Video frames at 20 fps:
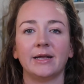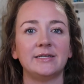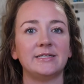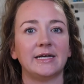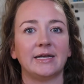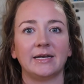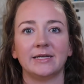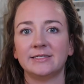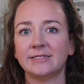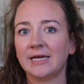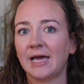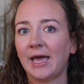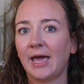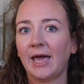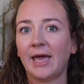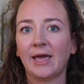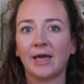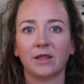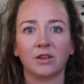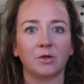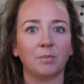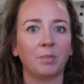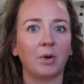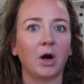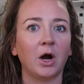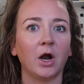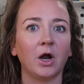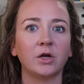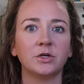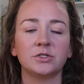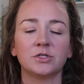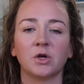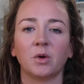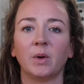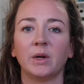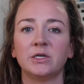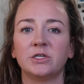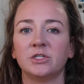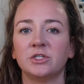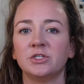day to day, in the parks,
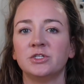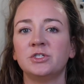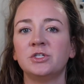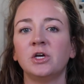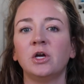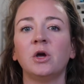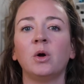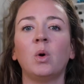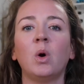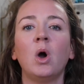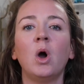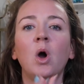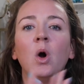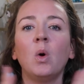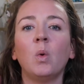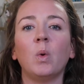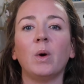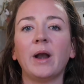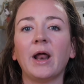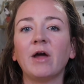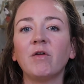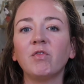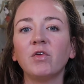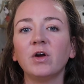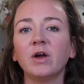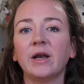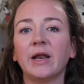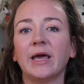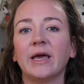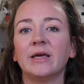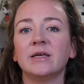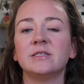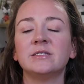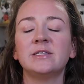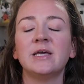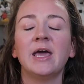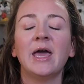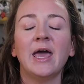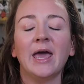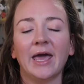going to the zoo, whatever it
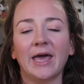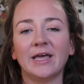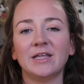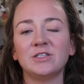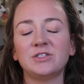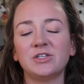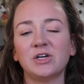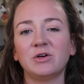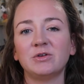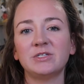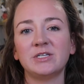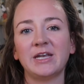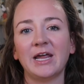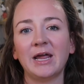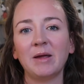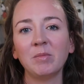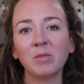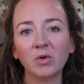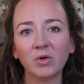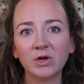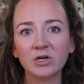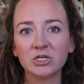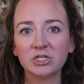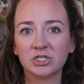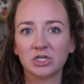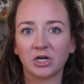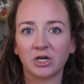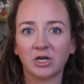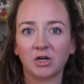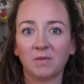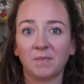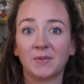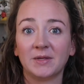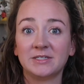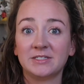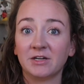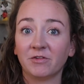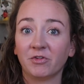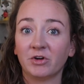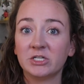is. And so today I'm going to show you
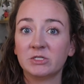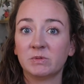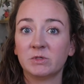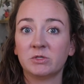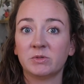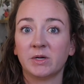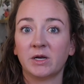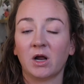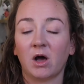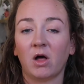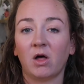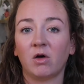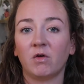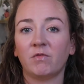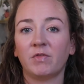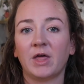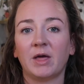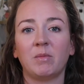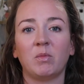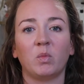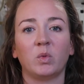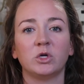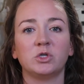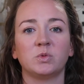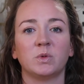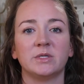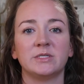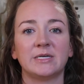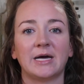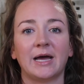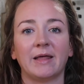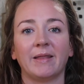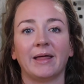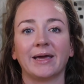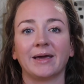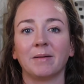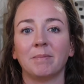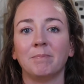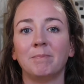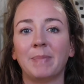the difference between all of them, which ones I
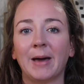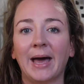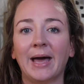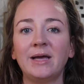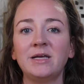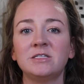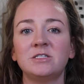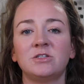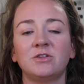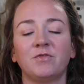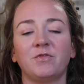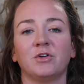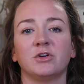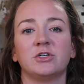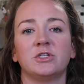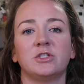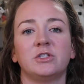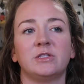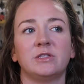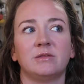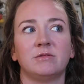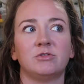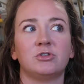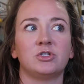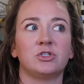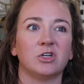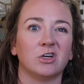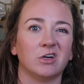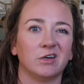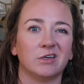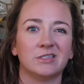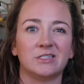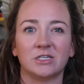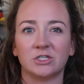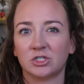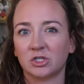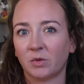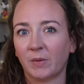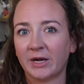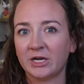like best for certain
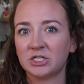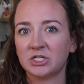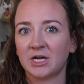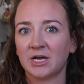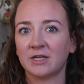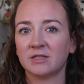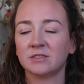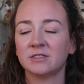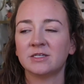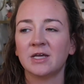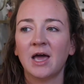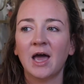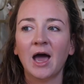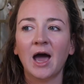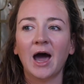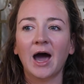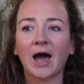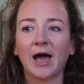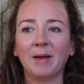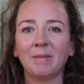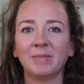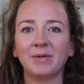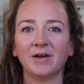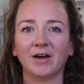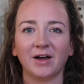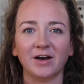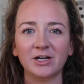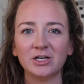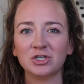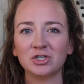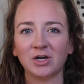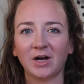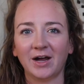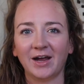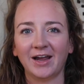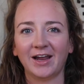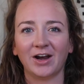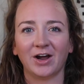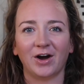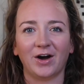situations. I'm gonna
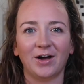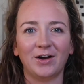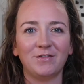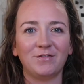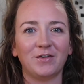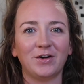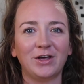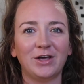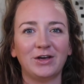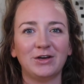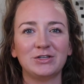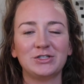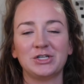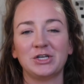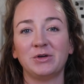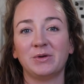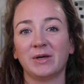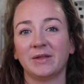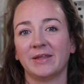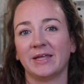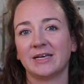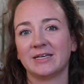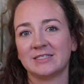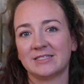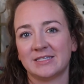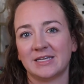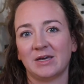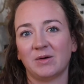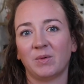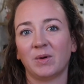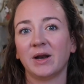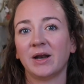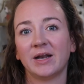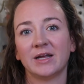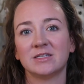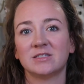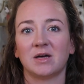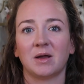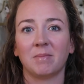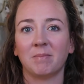try it on for you so you can like see what it
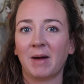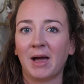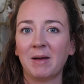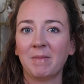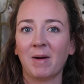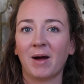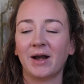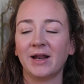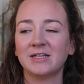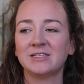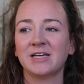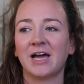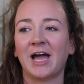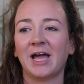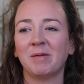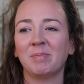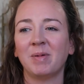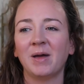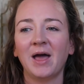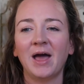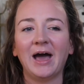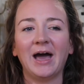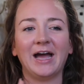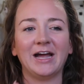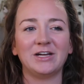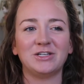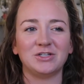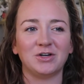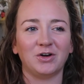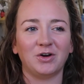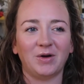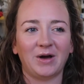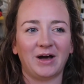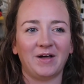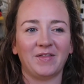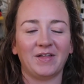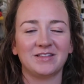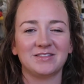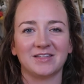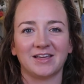is on my body type. I don't know
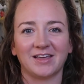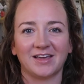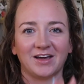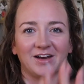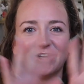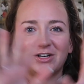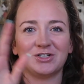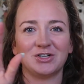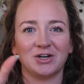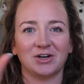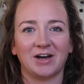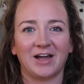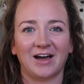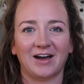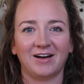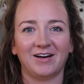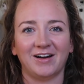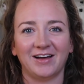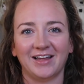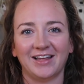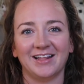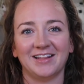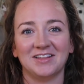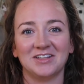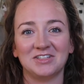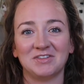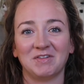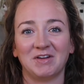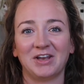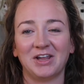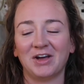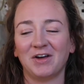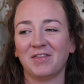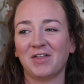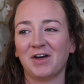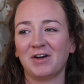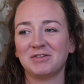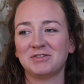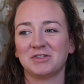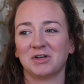how that's like gonna turn out in this video
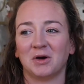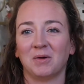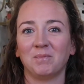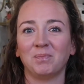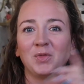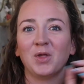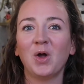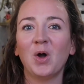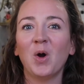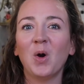though, so